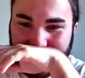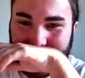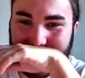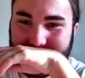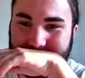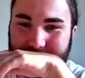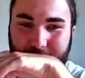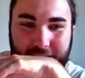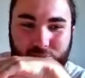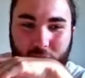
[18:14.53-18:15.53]
it just
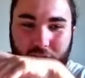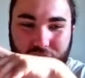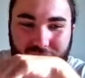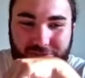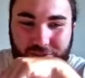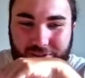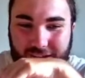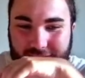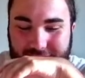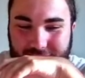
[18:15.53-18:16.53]
depends what I go for,
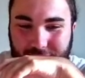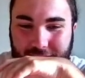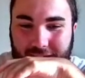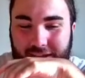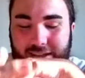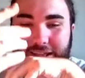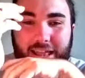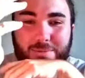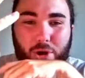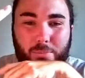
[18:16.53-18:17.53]
guys. So at the
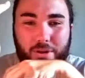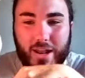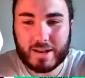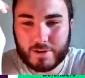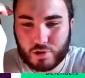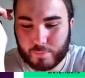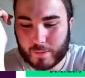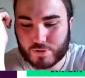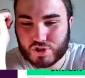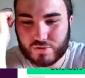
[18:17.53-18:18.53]
moment, any new people
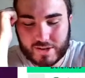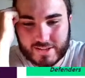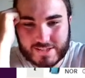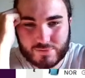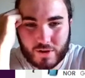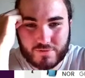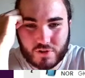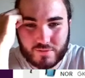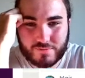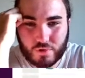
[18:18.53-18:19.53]
tune in, this is what I've
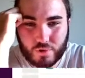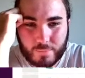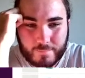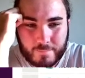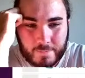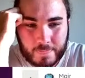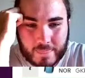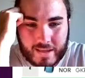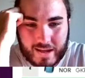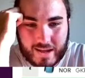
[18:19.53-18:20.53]
gone for.
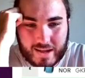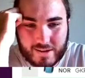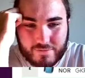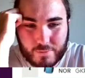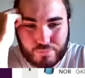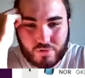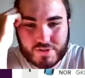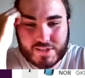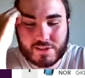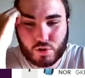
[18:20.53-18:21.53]
I've brought
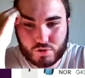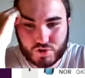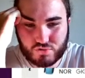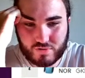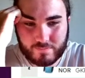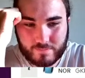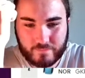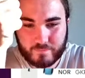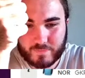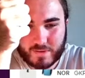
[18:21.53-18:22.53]
in Lundstrom,
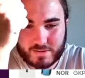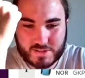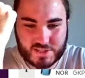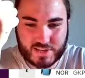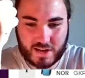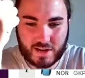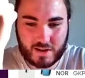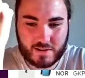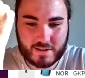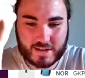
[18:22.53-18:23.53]
Sarr,
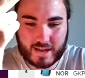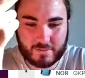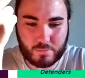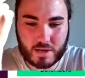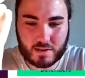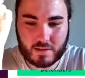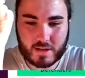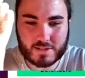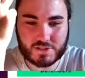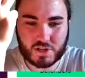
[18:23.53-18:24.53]
Cantwell,
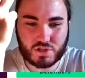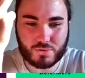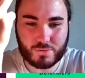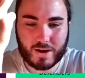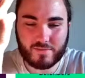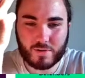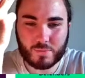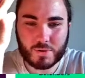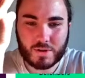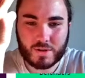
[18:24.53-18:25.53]
and Sergio Aguero
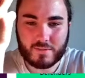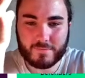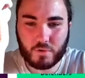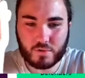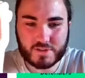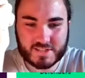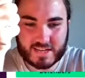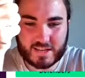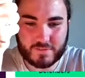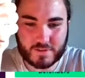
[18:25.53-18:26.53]
for
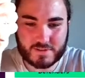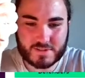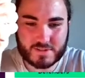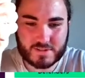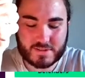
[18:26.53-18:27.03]
Stevens,